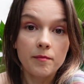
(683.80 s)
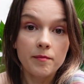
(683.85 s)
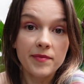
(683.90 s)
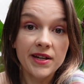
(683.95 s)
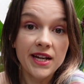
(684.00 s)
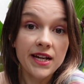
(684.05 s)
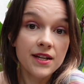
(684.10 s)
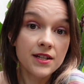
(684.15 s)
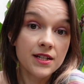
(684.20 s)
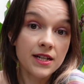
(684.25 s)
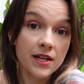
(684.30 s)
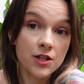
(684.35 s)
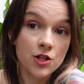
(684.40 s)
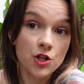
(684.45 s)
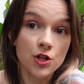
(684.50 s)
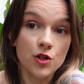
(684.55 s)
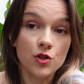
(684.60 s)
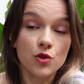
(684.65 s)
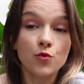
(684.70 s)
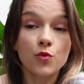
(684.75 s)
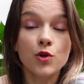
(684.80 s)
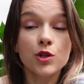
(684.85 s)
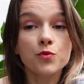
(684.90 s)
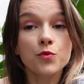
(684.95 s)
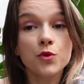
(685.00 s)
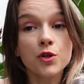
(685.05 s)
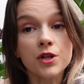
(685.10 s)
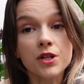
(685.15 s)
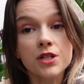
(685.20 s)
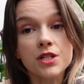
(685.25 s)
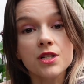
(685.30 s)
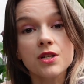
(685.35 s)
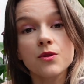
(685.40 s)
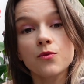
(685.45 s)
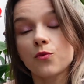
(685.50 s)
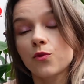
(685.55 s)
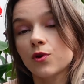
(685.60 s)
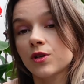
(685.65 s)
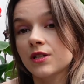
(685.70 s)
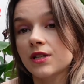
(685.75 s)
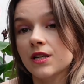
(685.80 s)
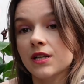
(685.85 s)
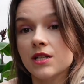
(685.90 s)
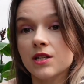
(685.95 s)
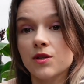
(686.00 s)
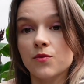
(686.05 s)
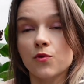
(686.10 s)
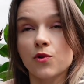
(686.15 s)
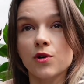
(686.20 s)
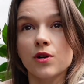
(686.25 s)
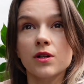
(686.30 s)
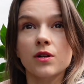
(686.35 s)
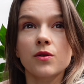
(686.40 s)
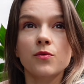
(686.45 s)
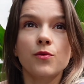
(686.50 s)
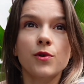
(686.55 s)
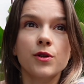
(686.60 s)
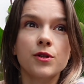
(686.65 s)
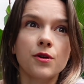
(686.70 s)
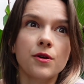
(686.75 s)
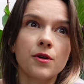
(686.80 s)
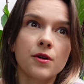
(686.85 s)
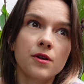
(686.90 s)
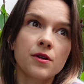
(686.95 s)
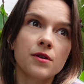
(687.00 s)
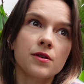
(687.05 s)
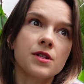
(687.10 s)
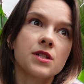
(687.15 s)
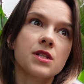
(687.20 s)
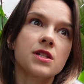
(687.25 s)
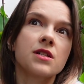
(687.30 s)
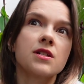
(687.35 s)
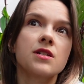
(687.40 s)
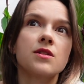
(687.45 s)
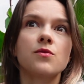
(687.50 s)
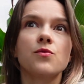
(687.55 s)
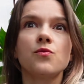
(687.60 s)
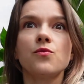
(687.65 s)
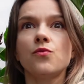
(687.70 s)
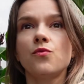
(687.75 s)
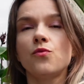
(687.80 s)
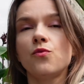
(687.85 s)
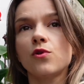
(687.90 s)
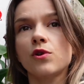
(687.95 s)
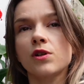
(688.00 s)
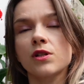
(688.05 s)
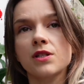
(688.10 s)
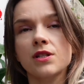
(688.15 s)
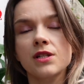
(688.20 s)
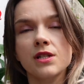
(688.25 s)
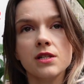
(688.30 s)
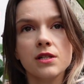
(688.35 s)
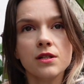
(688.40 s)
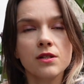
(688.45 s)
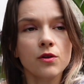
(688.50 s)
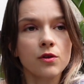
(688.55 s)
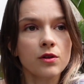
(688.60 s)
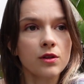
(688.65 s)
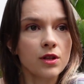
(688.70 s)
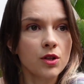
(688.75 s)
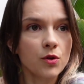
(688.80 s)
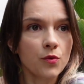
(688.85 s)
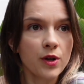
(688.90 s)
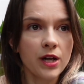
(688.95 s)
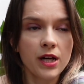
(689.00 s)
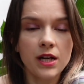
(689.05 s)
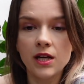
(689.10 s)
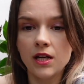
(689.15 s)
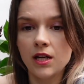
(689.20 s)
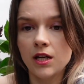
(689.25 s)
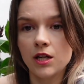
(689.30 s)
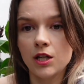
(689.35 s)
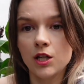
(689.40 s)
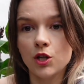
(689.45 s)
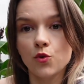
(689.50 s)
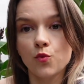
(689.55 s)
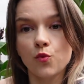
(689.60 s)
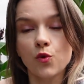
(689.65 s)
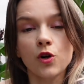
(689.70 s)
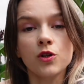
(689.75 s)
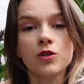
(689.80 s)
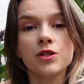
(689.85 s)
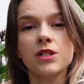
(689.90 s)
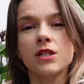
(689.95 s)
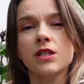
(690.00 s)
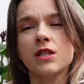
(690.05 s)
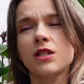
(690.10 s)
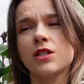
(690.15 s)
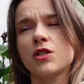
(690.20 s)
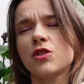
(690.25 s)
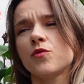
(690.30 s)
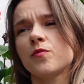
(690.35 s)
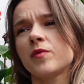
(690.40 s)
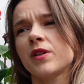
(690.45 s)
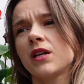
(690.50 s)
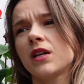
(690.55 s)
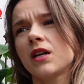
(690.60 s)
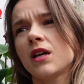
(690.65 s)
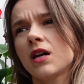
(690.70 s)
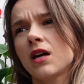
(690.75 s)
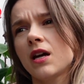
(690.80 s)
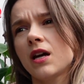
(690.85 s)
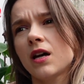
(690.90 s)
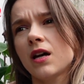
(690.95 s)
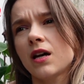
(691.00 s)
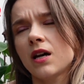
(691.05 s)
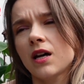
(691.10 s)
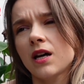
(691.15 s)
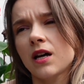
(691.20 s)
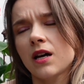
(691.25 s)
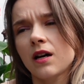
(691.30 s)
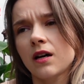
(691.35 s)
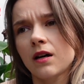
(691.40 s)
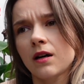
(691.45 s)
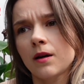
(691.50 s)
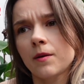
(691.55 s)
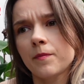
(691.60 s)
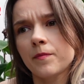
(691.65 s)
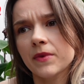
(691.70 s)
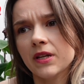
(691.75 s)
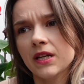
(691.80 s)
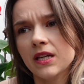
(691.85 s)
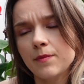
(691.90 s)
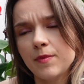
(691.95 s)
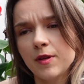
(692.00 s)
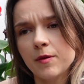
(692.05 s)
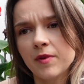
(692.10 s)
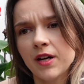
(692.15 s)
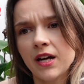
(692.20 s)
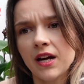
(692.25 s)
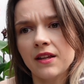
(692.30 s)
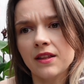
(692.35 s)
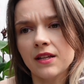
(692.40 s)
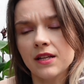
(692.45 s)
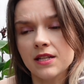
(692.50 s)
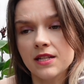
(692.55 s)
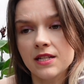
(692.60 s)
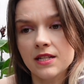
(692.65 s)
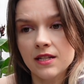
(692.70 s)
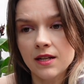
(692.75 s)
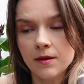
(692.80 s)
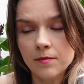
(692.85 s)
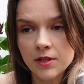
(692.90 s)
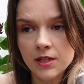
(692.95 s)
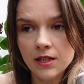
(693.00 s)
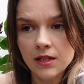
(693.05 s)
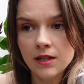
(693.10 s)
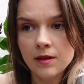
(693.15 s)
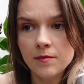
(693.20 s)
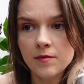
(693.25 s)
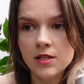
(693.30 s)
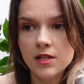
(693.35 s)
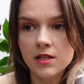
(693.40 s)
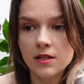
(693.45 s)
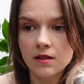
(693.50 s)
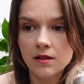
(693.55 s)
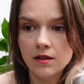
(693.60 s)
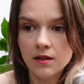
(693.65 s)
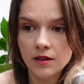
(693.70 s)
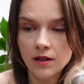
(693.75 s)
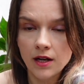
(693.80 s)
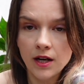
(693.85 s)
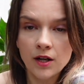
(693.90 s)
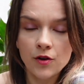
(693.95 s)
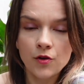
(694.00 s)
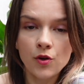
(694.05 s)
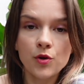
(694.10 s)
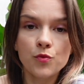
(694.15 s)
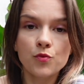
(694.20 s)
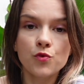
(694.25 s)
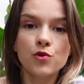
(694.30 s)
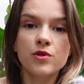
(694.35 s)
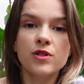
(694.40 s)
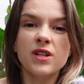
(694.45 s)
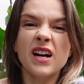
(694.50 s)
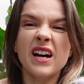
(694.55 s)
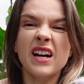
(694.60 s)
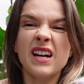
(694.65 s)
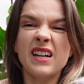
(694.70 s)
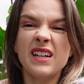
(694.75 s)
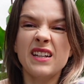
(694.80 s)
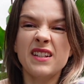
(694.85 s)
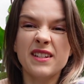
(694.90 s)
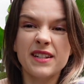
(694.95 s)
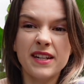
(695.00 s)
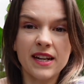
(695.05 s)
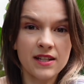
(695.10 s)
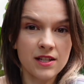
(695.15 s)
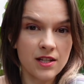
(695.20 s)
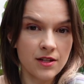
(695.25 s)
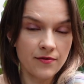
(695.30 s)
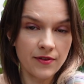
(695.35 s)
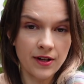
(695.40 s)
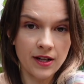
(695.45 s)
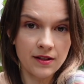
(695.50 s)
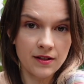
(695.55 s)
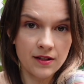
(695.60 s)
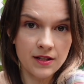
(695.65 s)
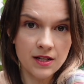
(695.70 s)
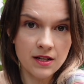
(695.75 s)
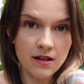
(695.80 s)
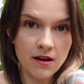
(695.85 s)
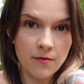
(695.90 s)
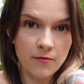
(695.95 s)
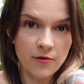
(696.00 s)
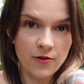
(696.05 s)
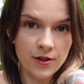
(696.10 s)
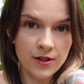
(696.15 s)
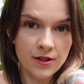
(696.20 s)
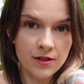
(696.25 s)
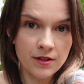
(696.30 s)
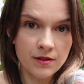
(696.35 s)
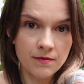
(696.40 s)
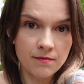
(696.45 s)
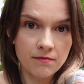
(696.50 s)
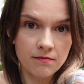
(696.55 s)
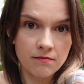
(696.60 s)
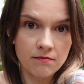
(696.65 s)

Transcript: Pay attention to what works, what doesn't work, what hurts, what is not the way you wanted it to be. Keep in mind that sometimes Chiron would intensify the discomfort